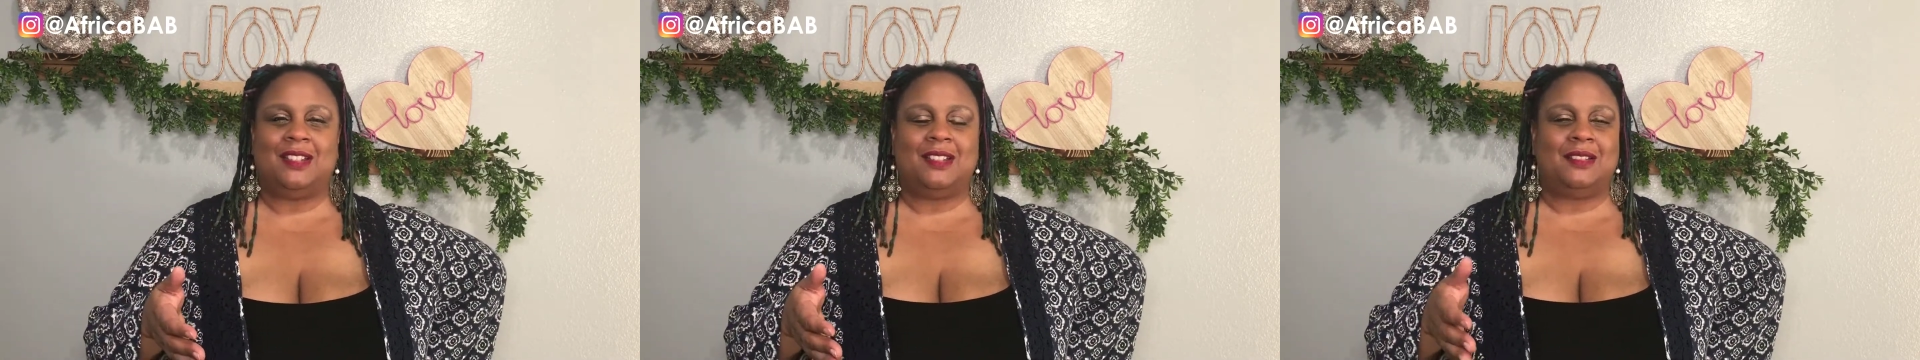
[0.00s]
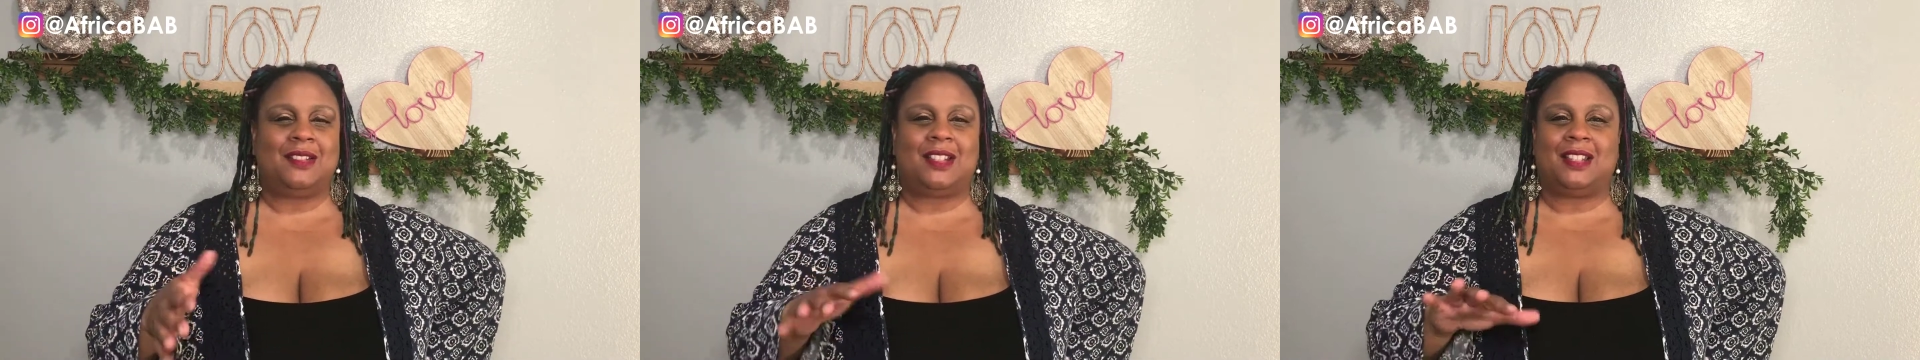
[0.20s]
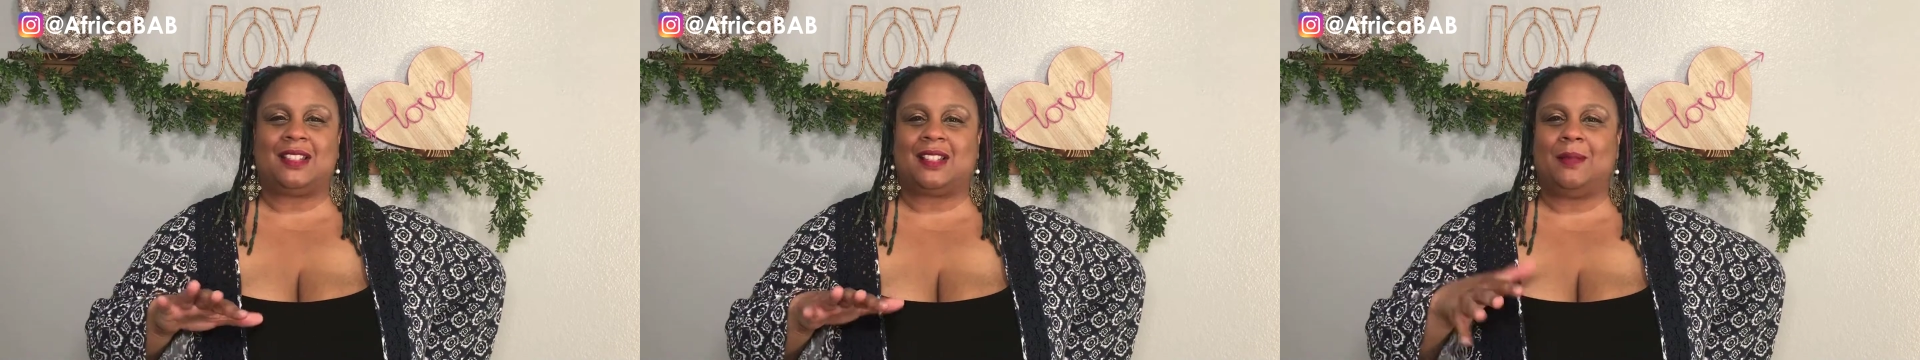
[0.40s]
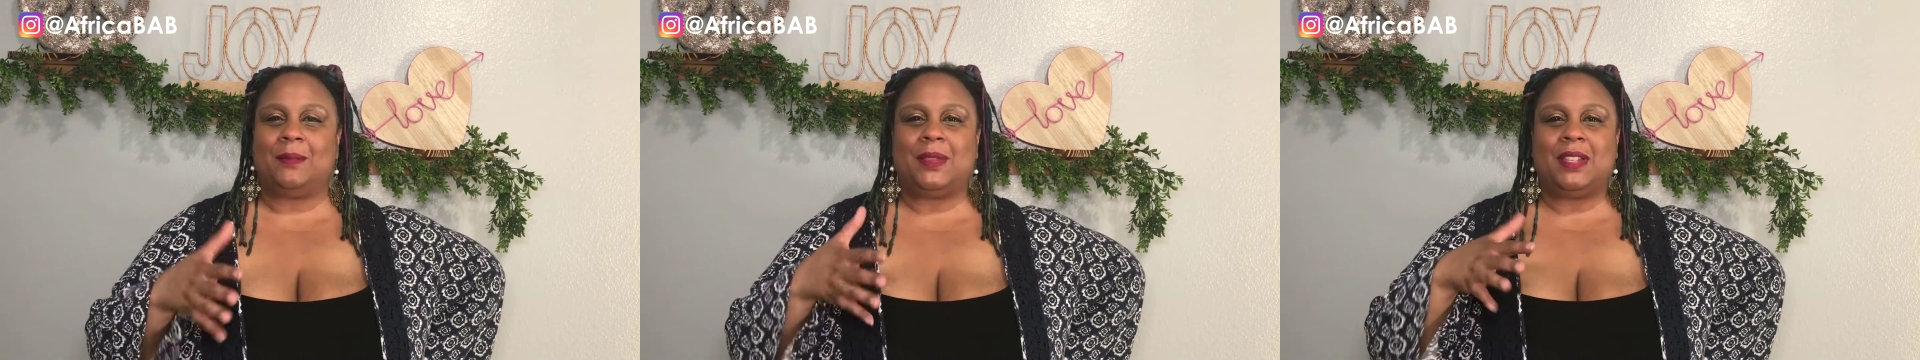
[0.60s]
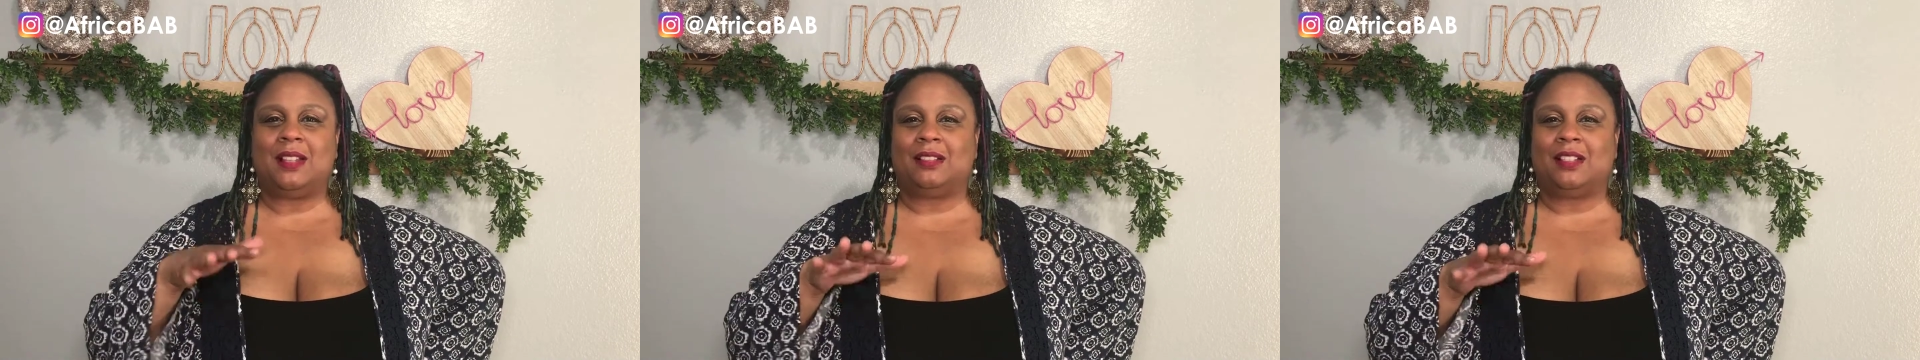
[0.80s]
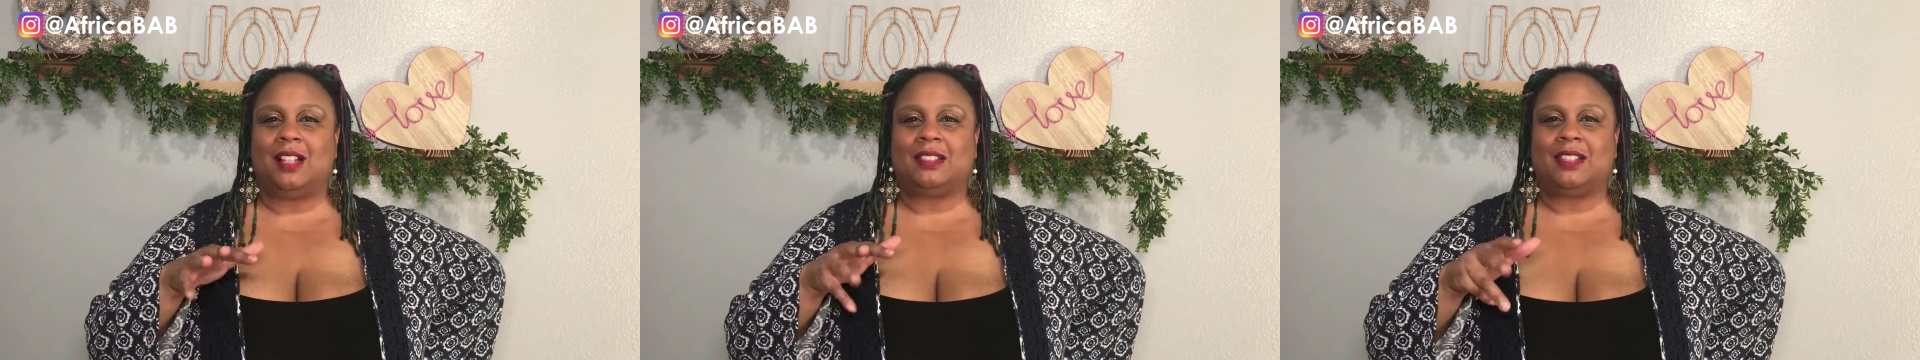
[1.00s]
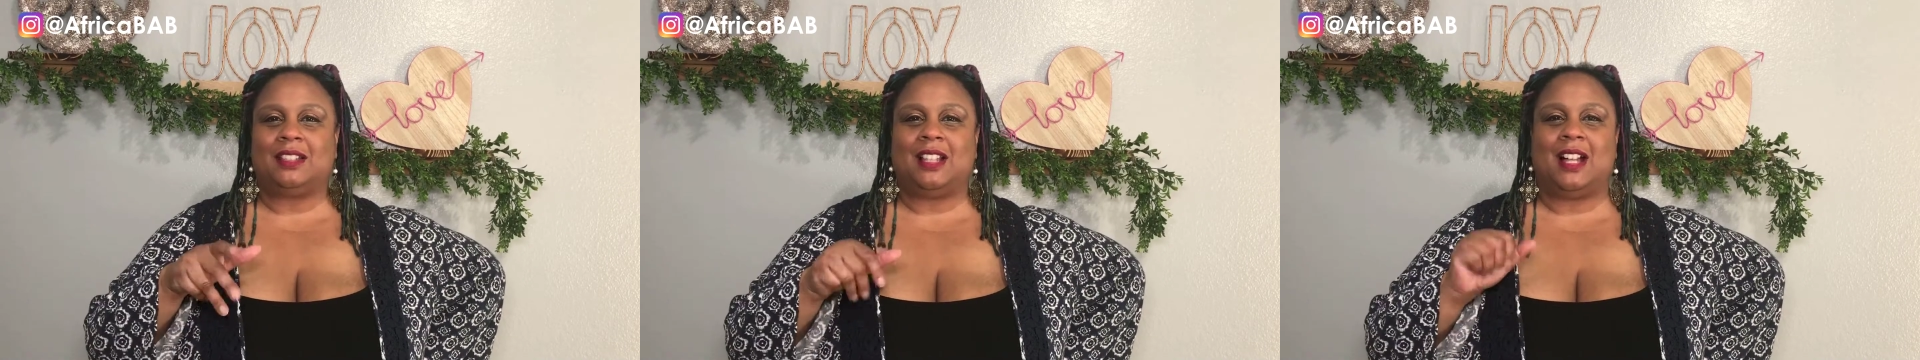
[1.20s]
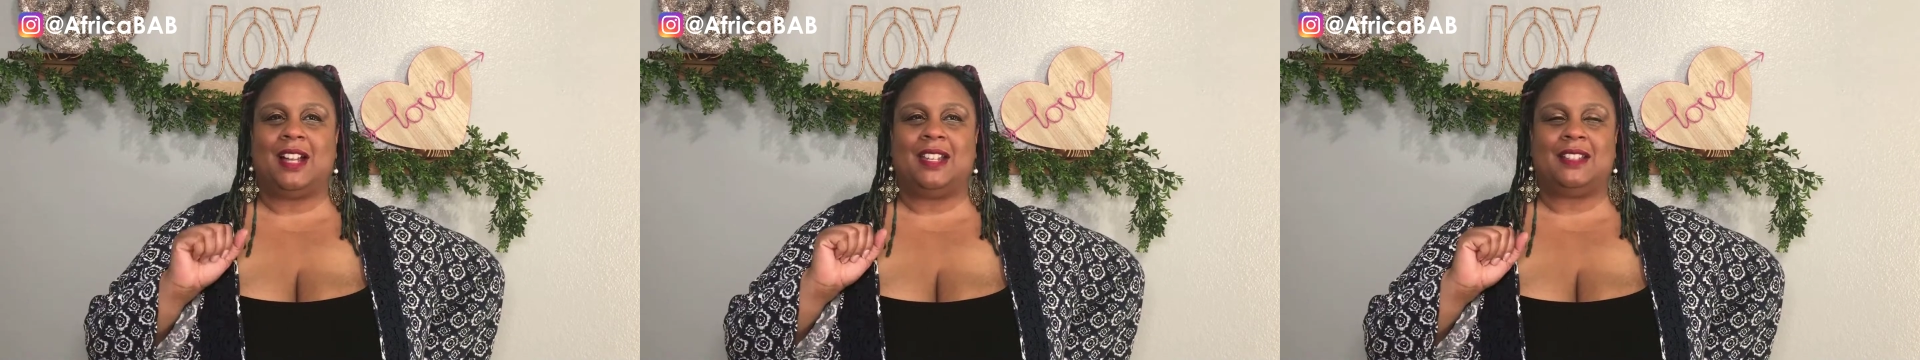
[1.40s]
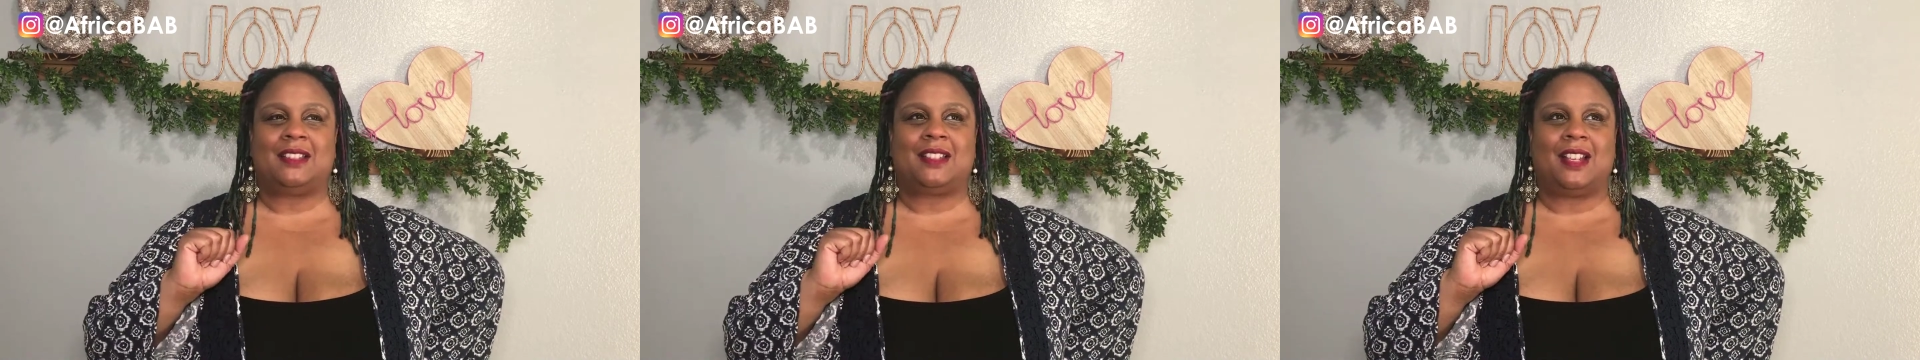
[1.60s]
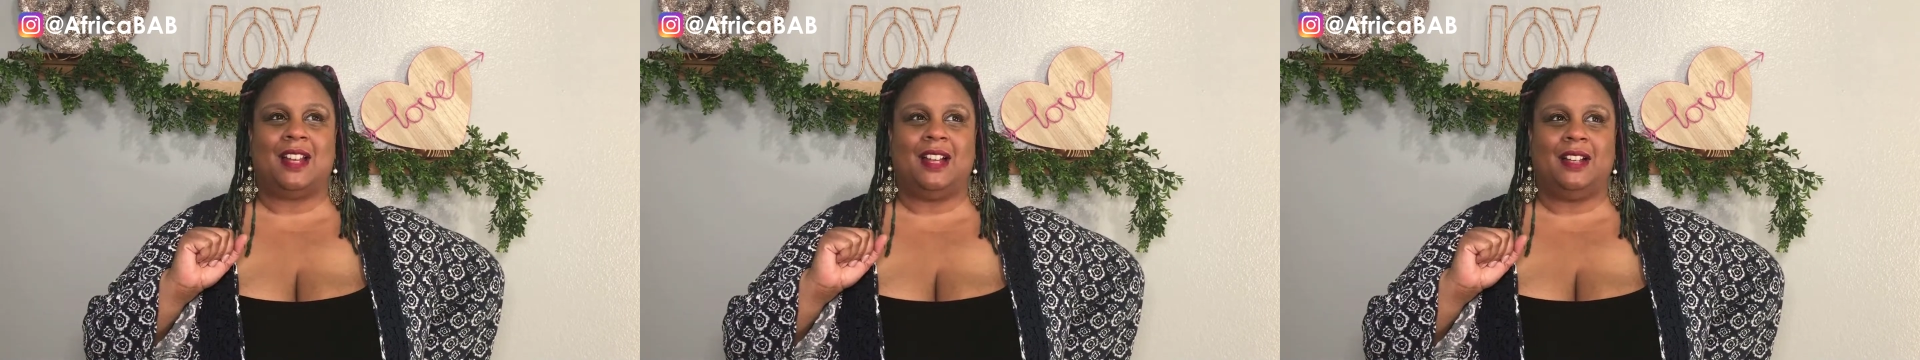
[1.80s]
who said something along the
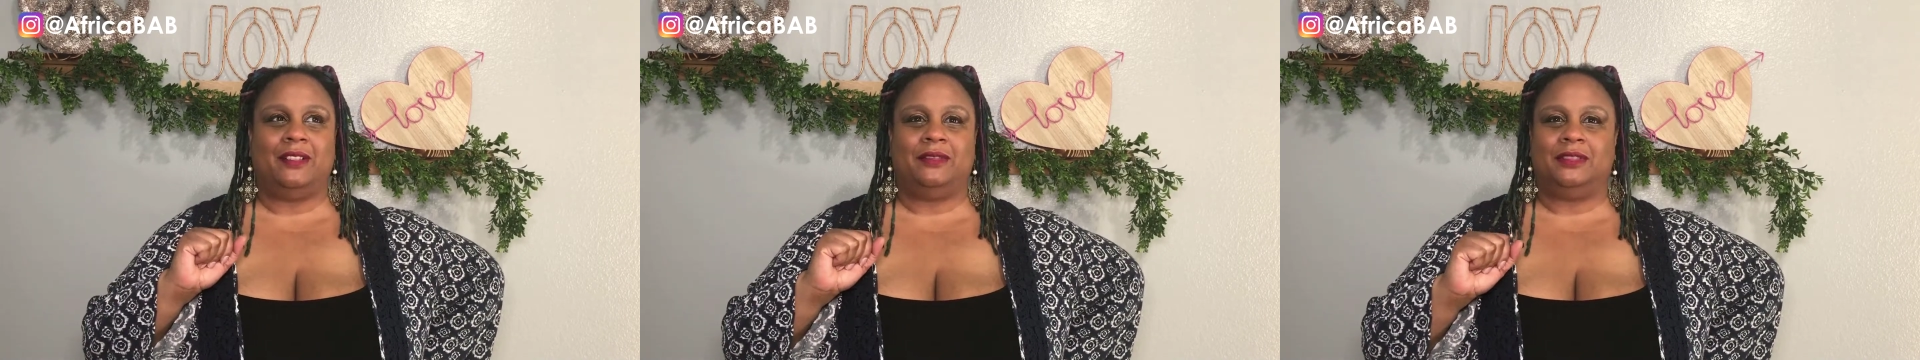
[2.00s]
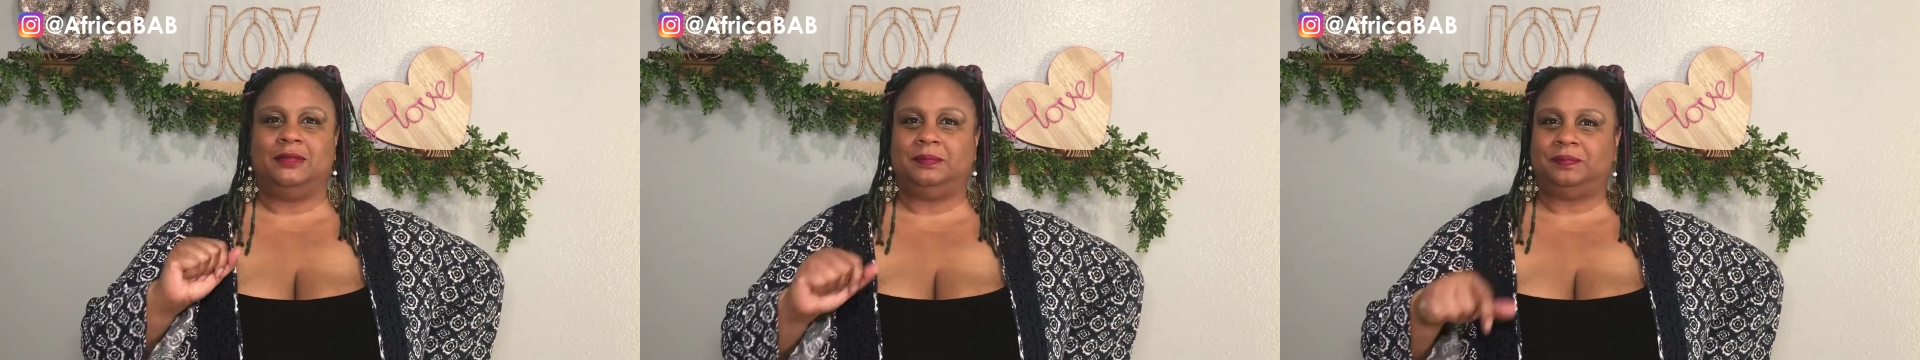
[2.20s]
lines of,